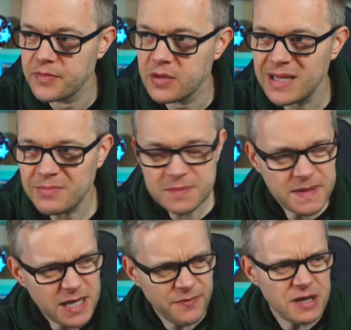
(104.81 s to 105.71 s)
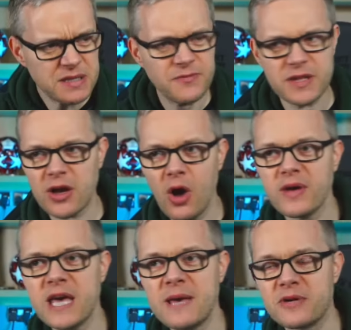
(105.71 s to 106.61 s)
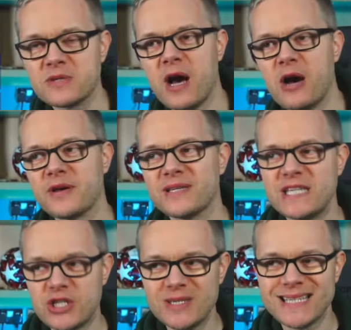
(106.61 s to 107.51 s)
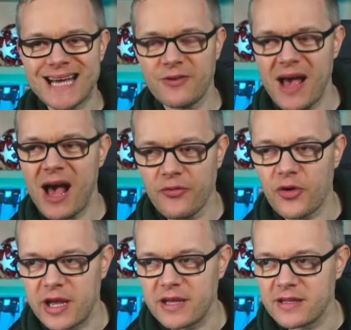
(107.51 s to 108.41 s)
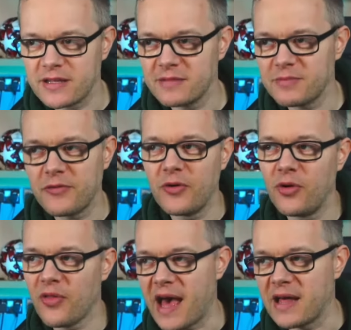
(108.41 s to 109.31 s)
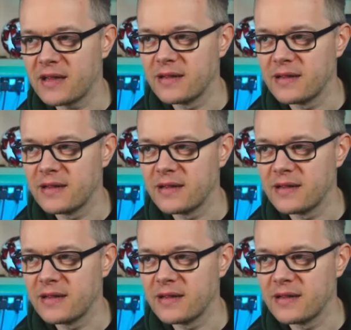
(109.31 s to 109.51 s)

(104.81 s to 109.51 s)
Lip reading: Well, it must be confusing for the goalkeeper as well, because he's just had a foul for it before that.